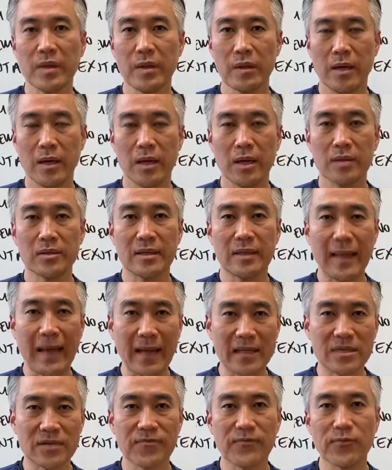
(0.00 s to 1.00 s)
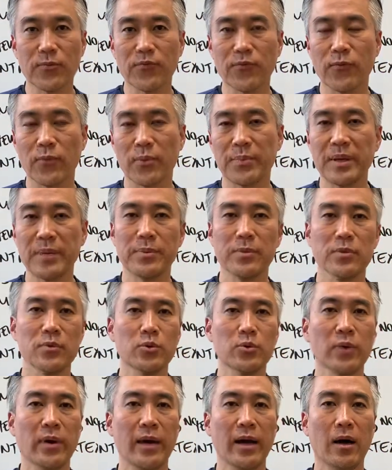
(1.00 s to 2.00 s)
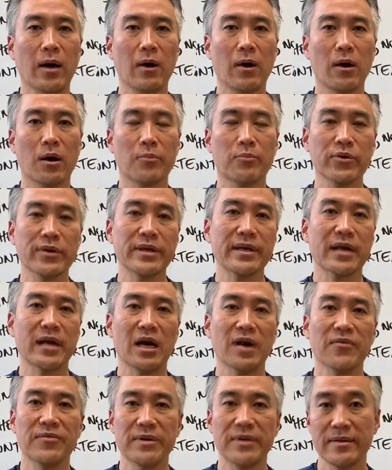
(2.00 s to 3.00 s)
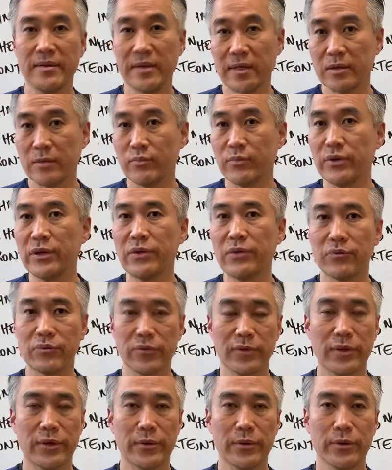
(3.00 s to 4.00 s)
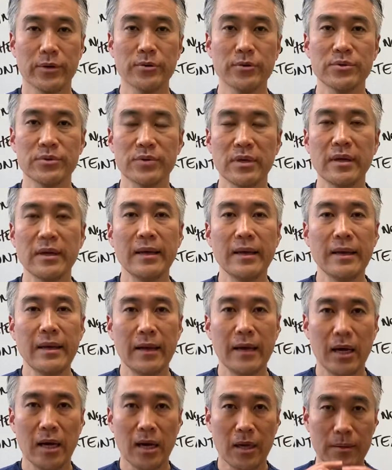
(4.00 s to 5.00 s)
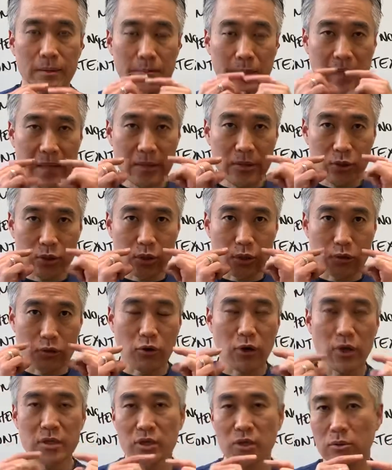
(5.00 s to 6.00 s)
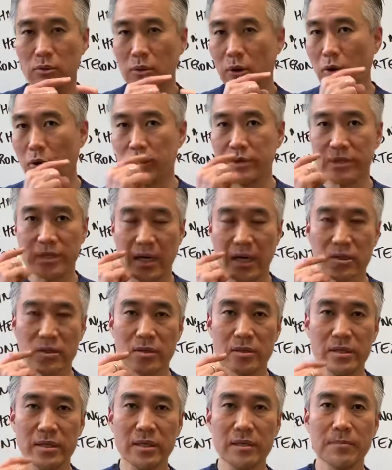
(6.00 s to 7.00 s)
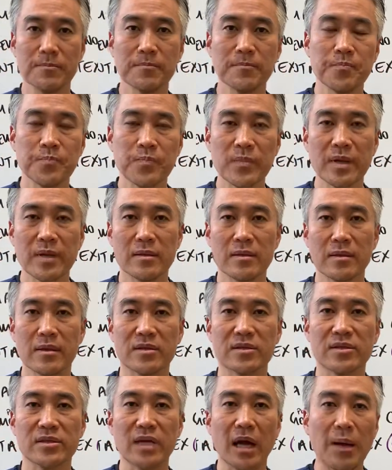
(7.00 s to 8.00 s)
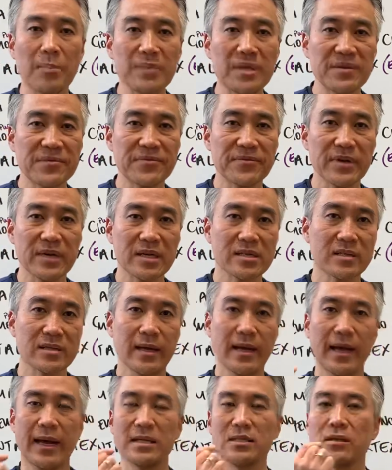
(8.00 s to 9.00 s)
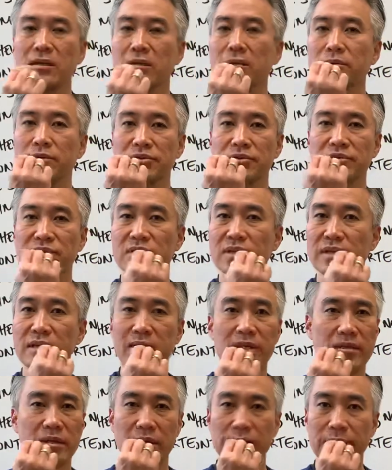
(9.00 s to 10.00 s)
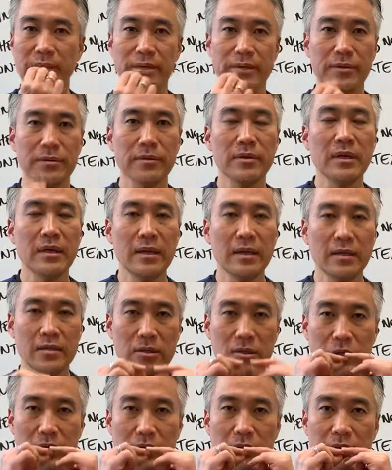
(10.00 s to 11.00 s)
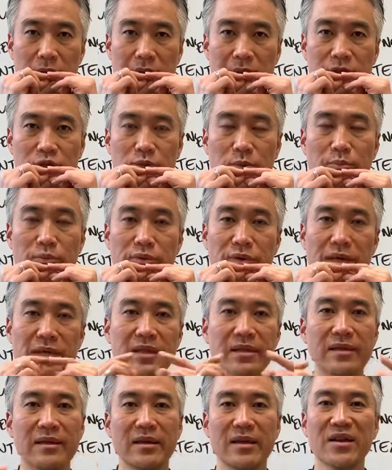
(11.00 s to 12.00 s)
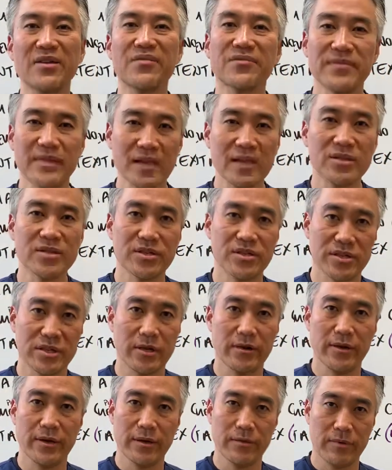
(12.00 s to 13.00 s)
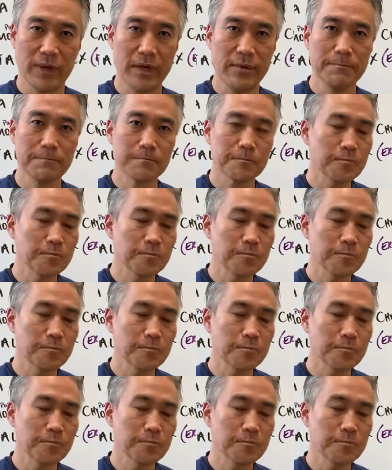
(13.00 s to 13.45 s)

Uh, that's for people who are pretty confident they can breathe through their nose. Um, and you can cross horizontally. The Somnifix has a little slit in the middle that lets you breathe if necessary, right?